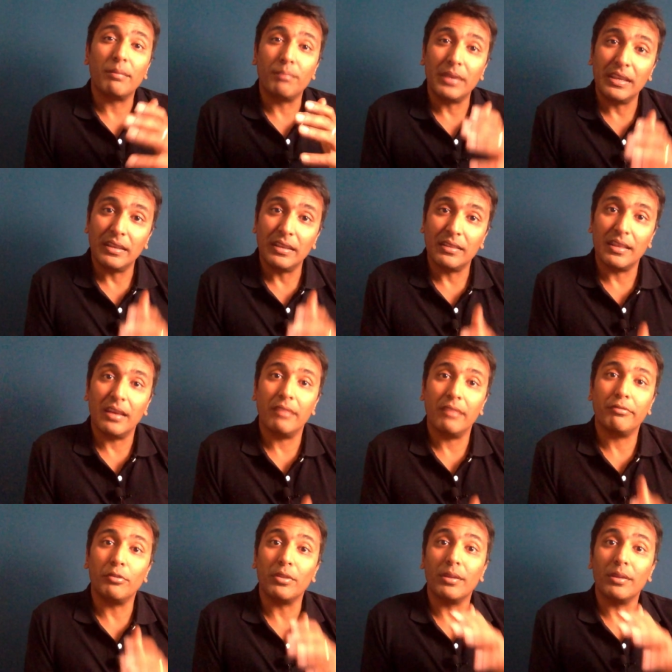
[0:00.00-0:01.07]
being there
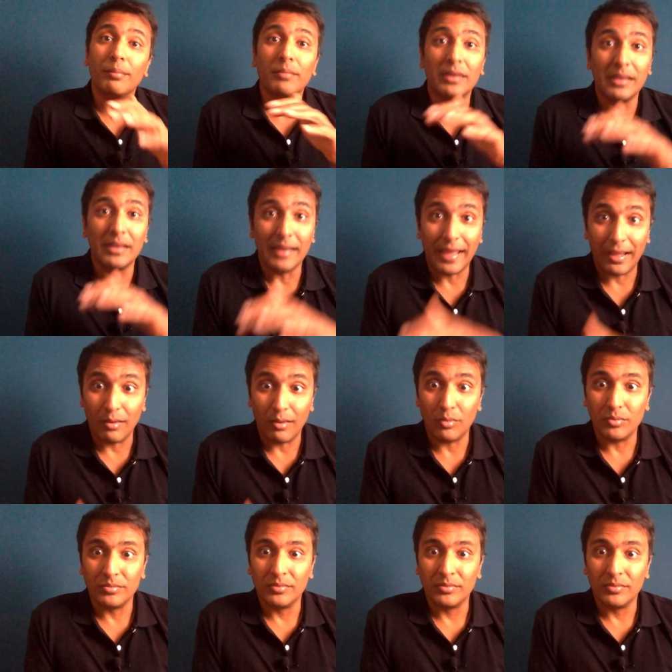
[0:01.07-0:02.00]
for them now.